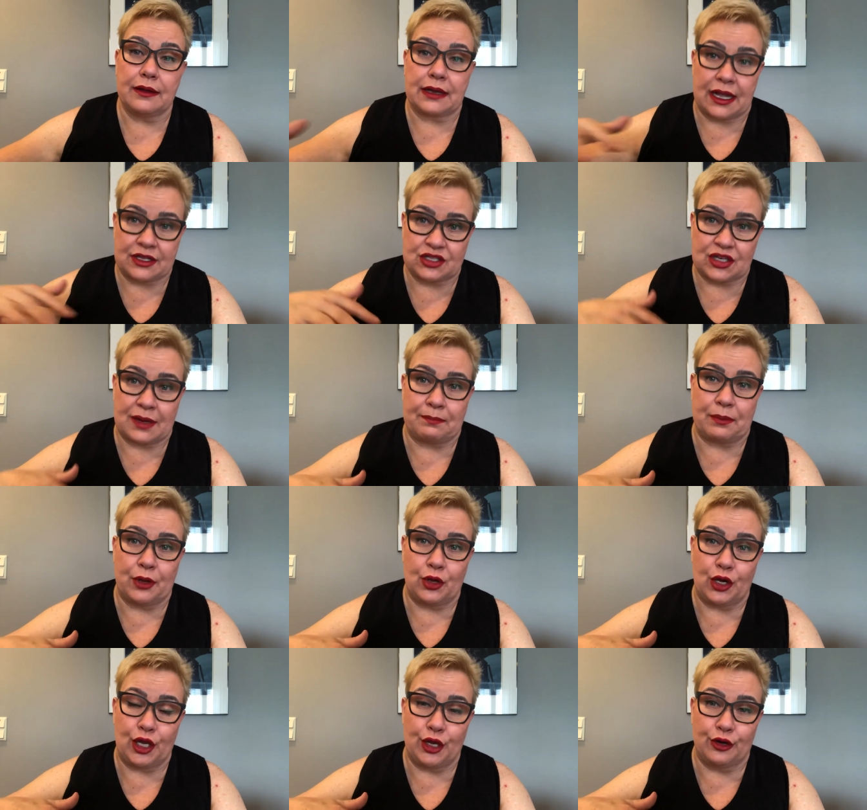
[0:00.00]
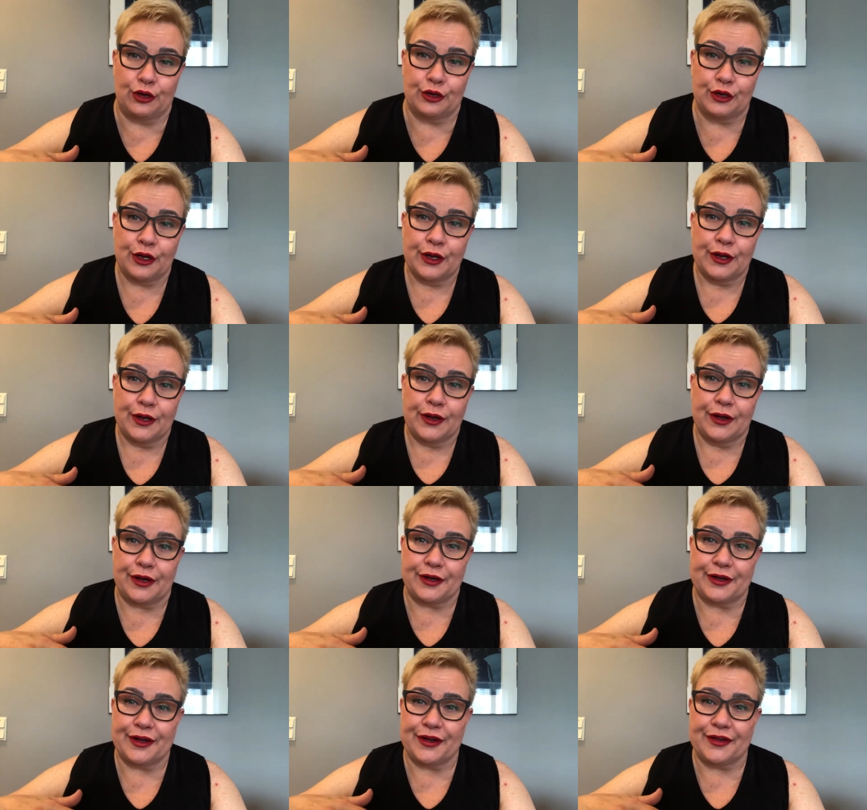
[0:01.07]
catch up early on
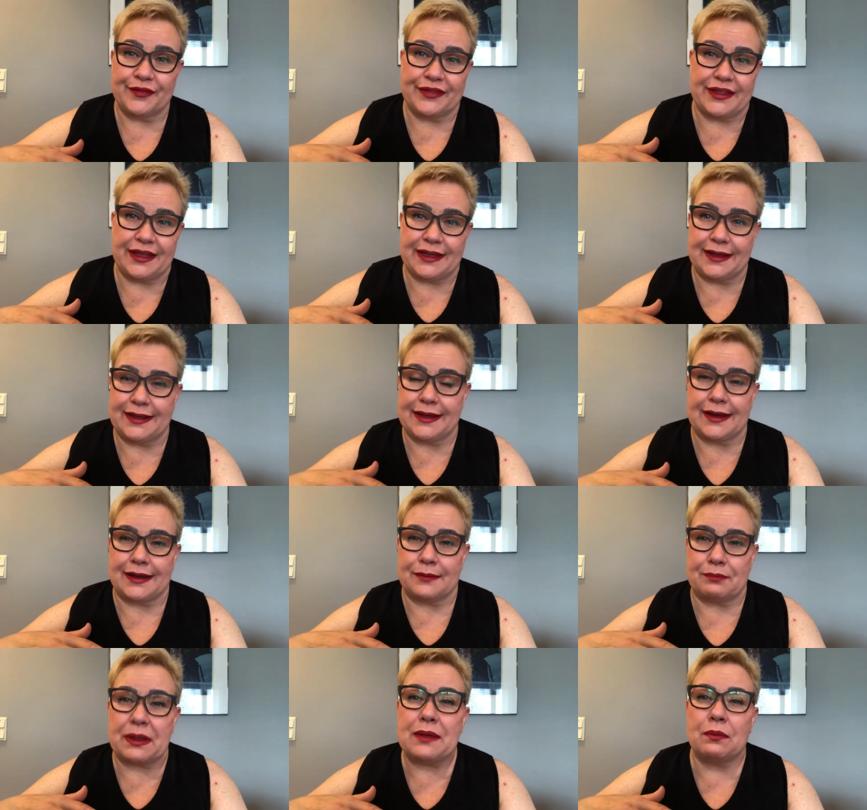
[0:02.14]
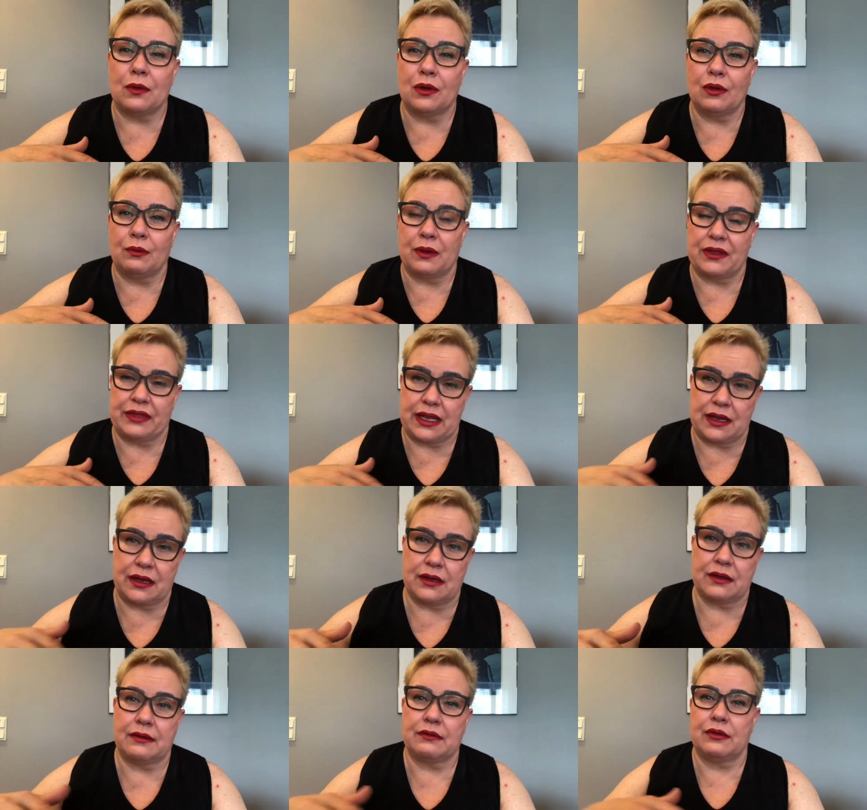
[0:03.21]
the people when they
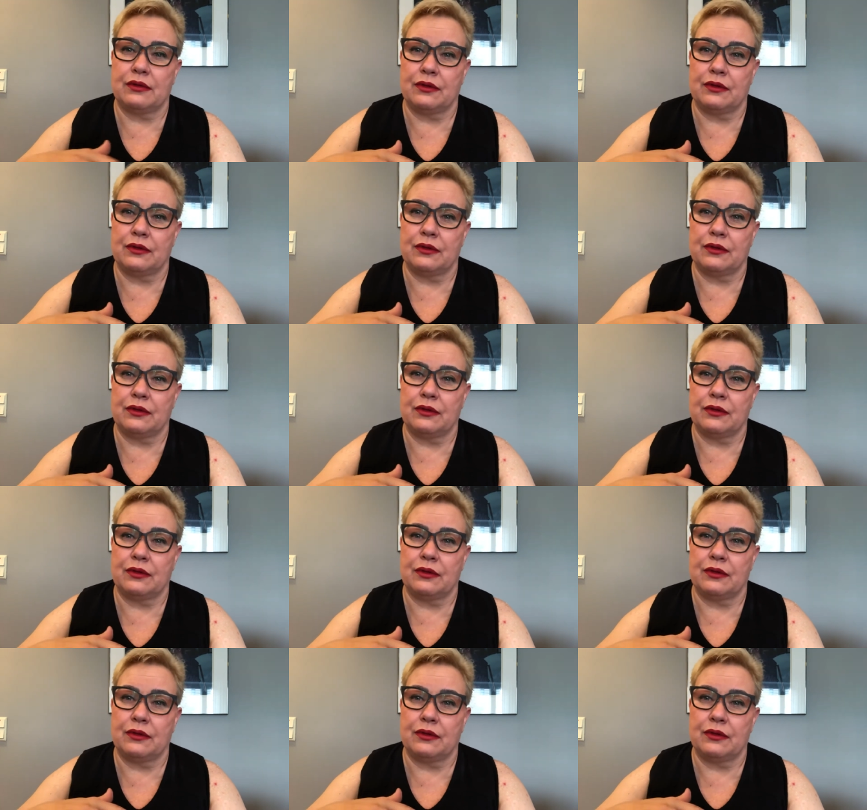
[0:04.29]
are